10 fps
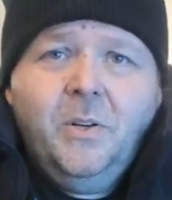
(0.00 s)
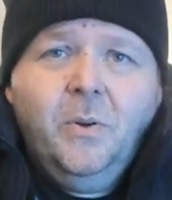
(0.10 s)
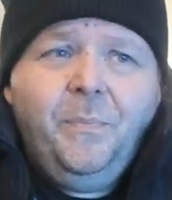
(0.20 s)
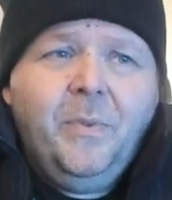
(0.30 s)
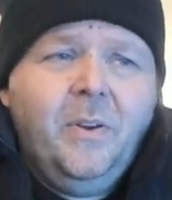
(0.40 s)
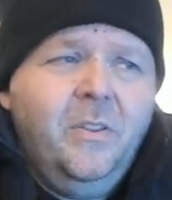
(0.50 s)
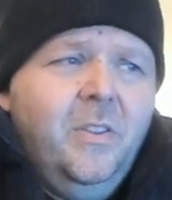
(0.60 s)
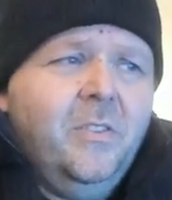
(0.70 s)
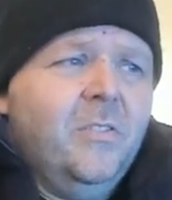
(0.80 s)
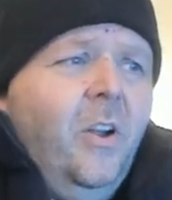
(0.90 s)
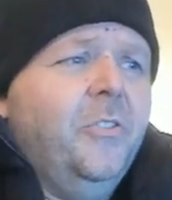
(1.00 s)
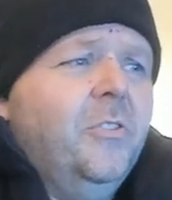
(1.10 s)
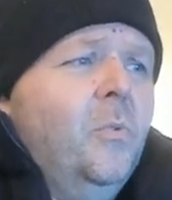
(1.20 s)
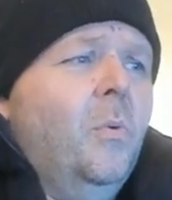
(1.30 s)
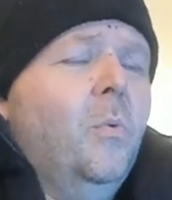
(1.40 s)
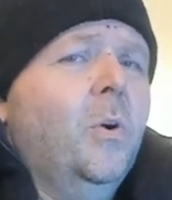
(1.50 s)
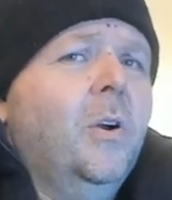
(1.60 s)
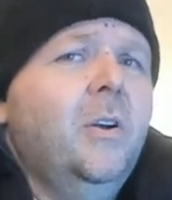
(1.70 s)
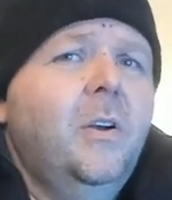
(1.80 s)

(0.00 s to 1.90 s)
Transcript: do it. And uh, this also will work